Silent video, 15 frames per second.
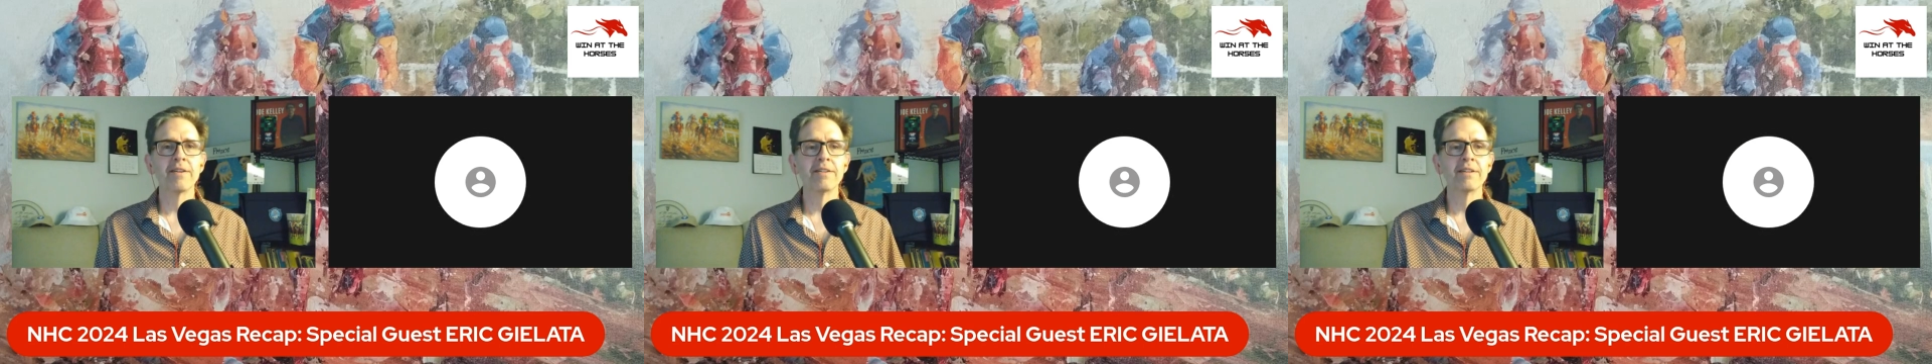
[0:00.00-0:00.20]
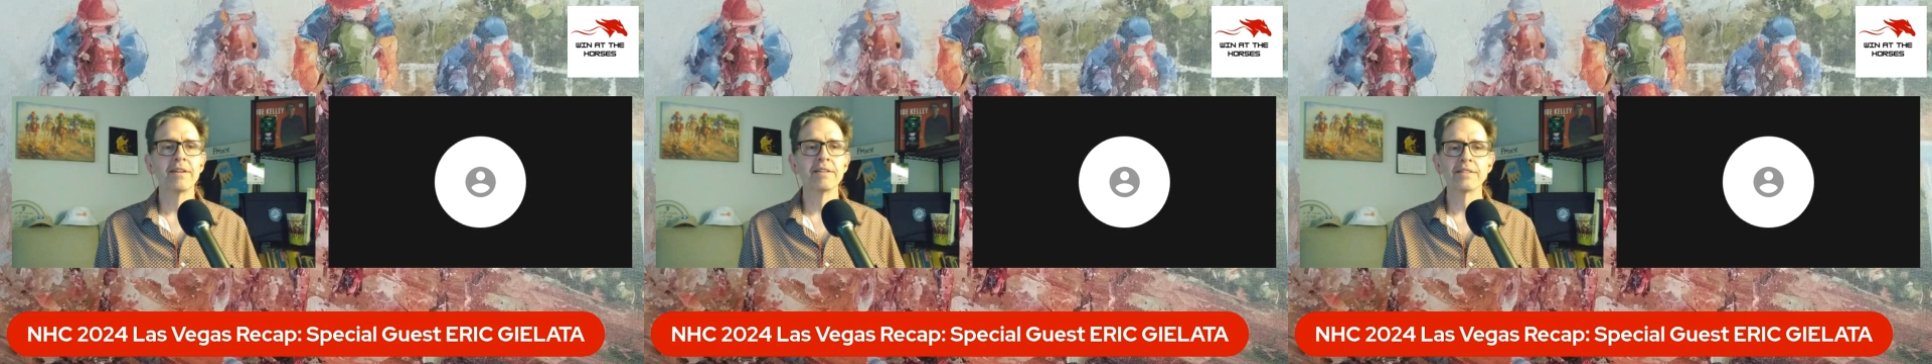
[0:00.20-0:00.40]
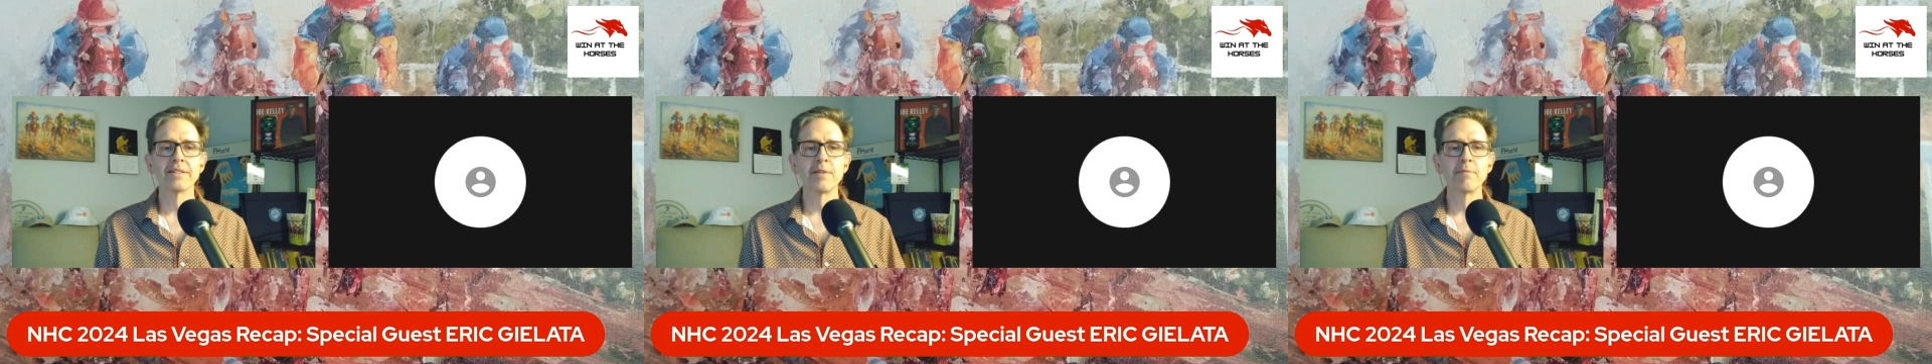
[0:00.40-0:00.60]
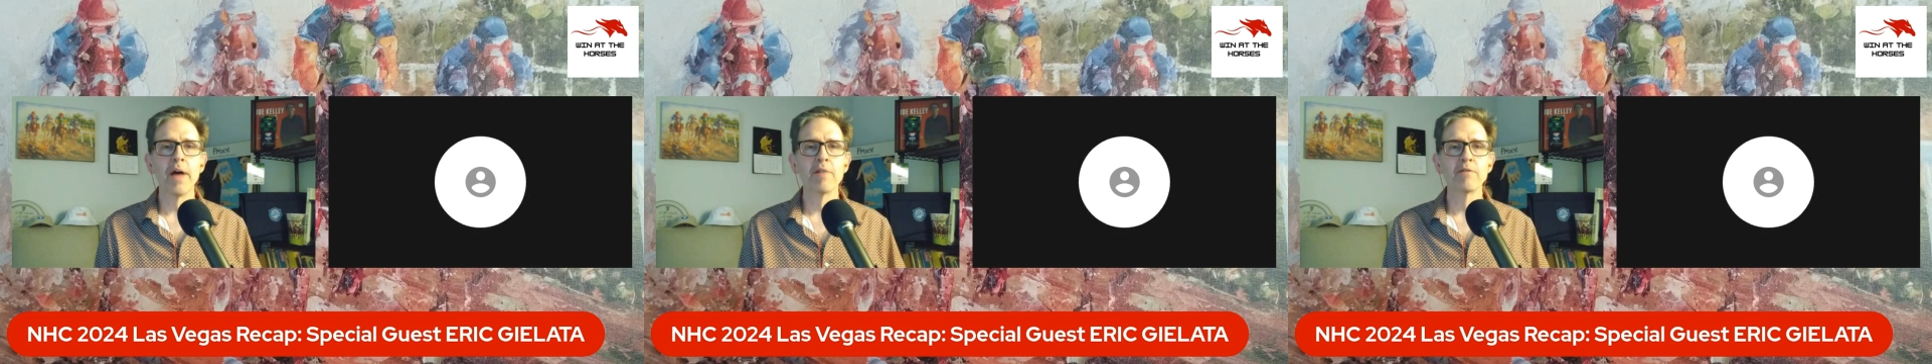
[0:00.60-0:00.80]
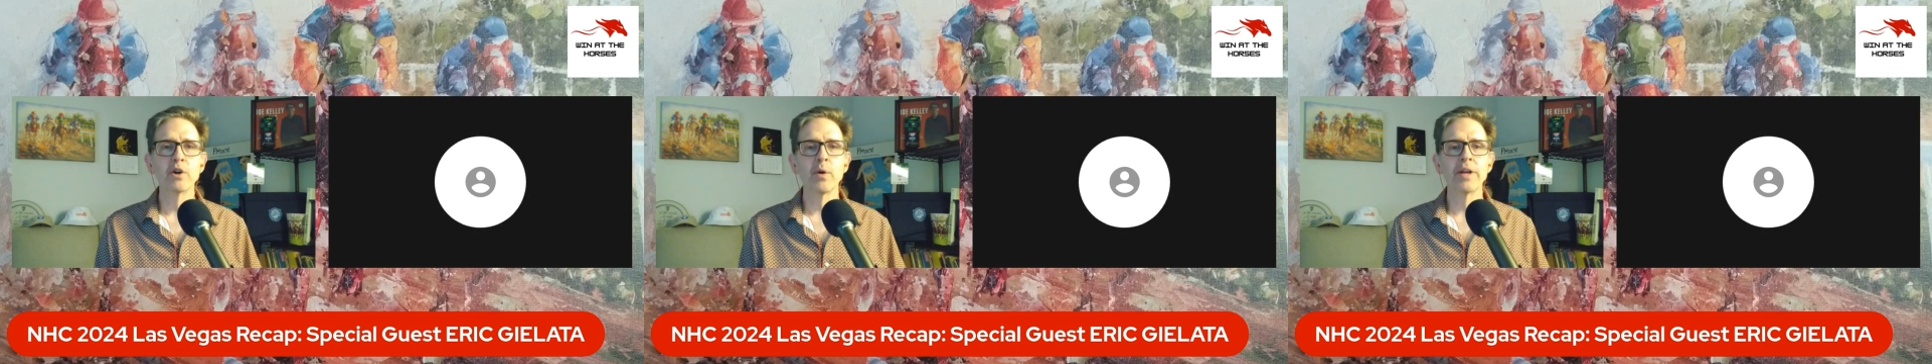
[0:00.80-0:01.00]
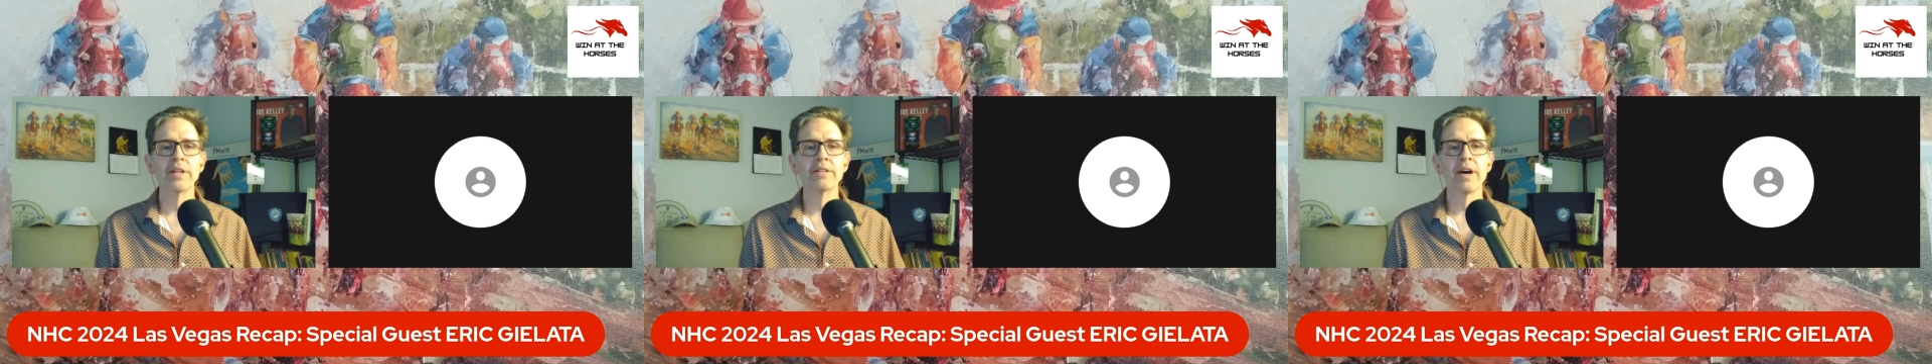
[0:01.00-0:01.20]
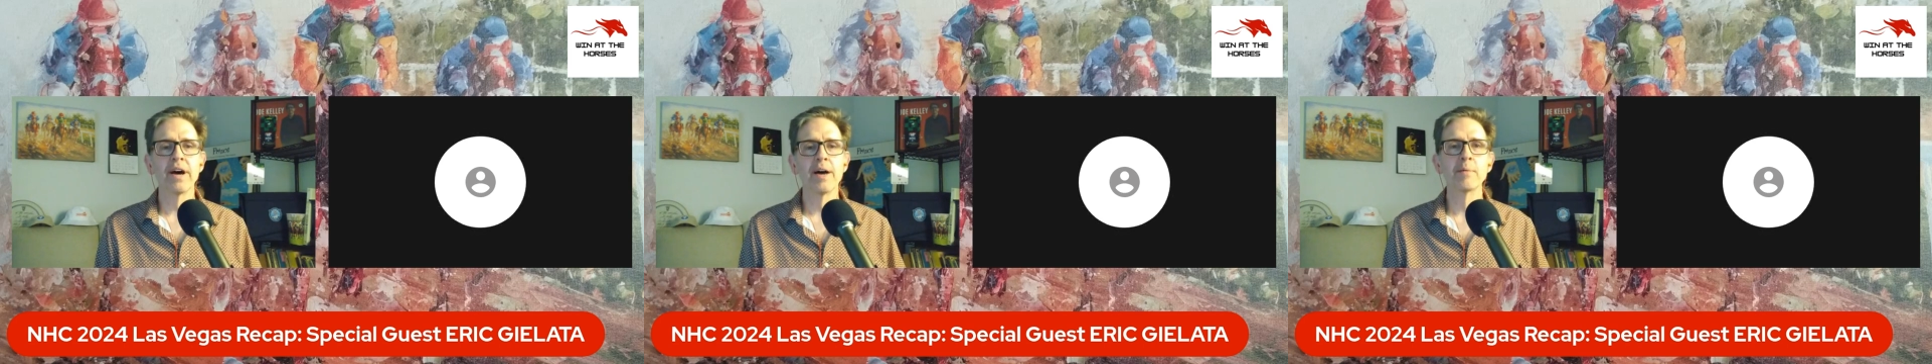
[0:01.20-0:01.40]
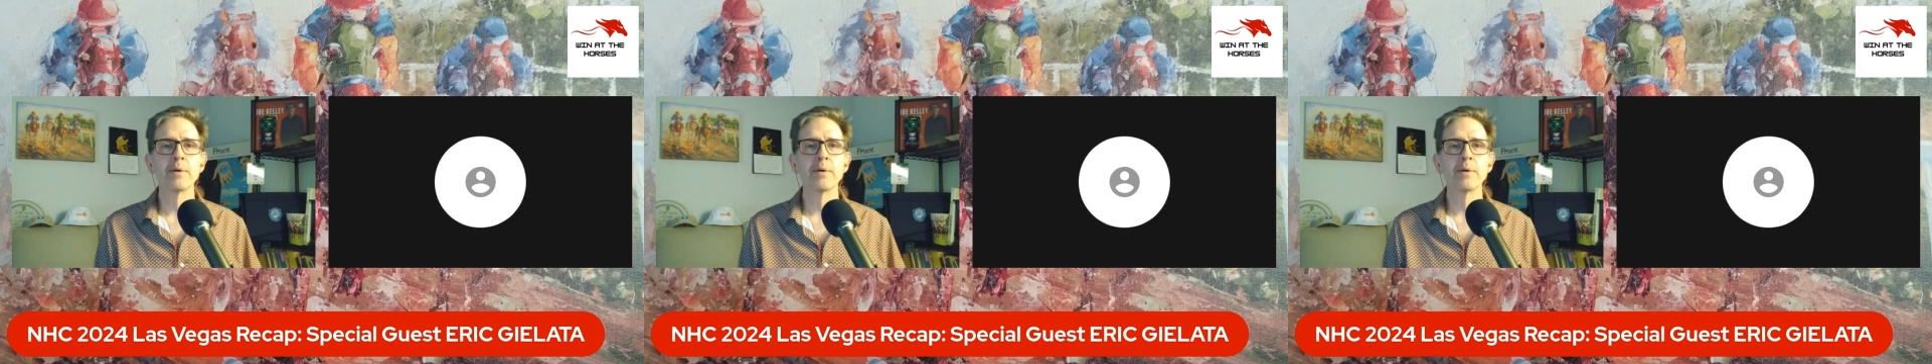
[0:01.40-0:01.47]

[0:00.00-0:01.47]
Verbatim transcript: and, and seemed to have a great time.